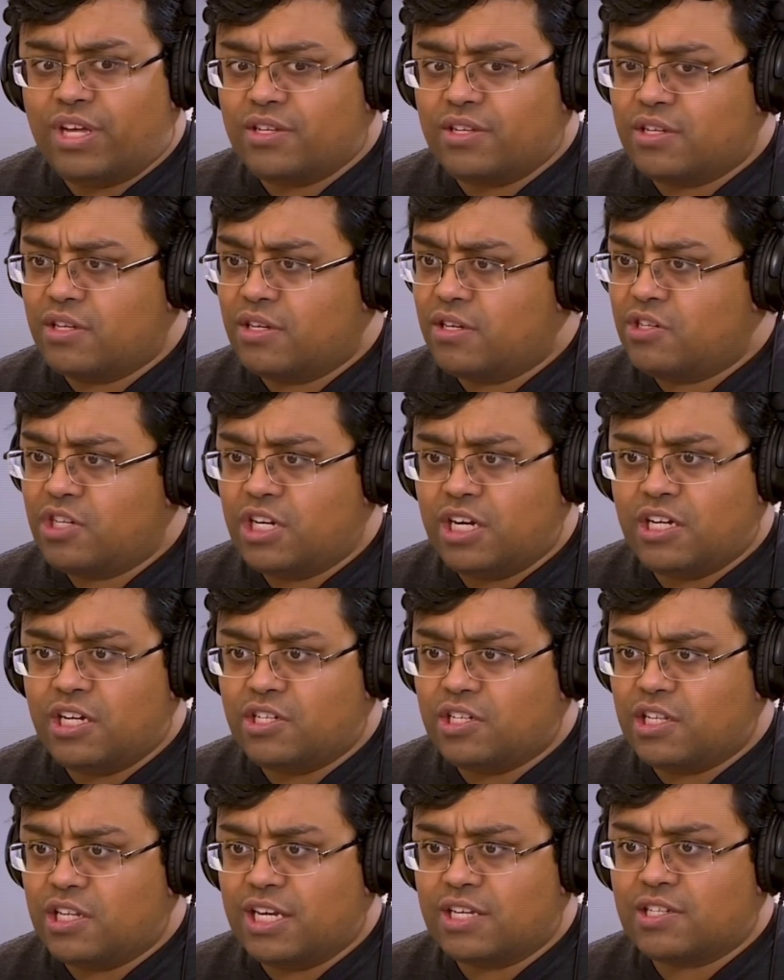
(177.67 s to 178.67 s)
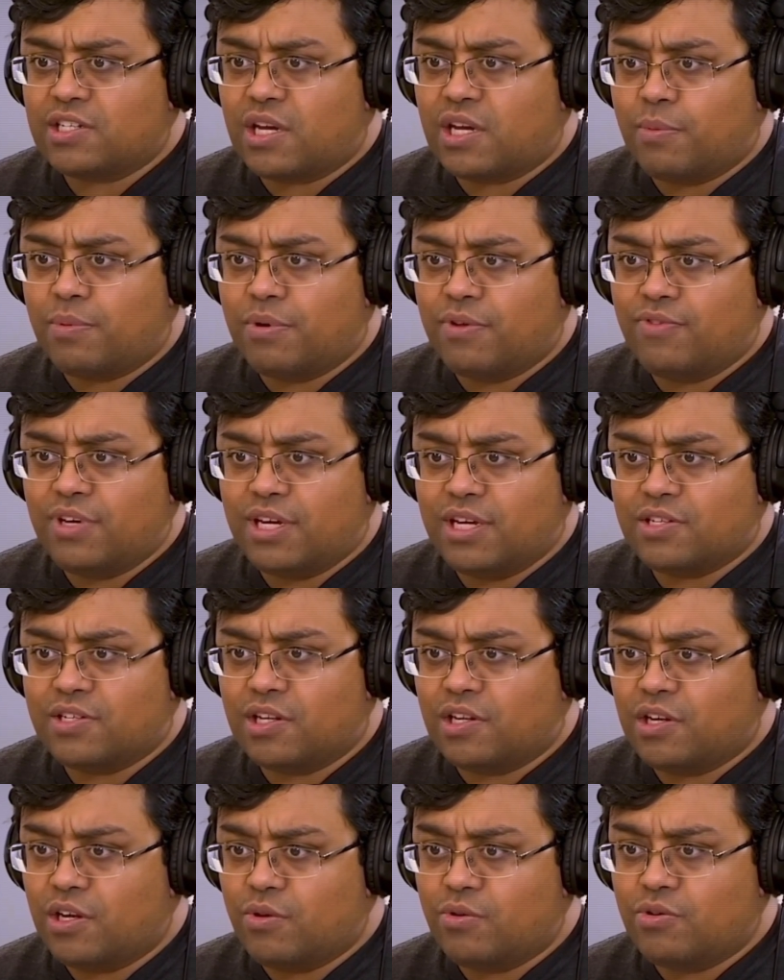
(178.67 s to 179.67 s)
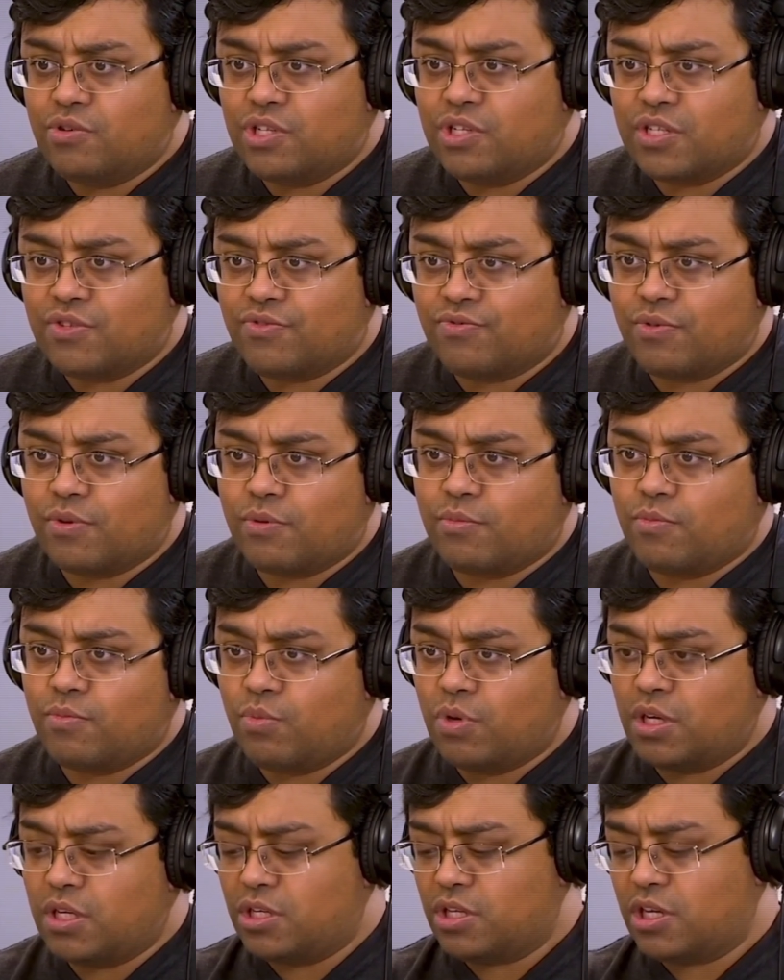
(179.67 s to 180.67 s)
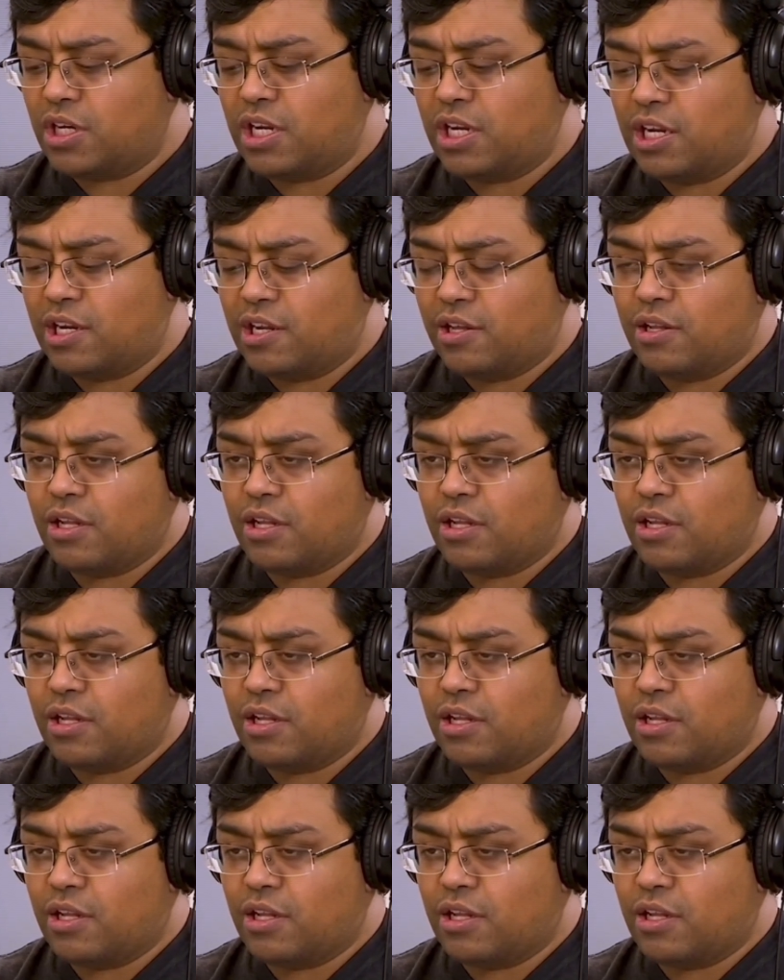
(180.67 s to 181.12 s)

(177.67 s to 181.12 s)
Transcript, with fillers: of that's going to change in the next couple of years alone, just from one tiny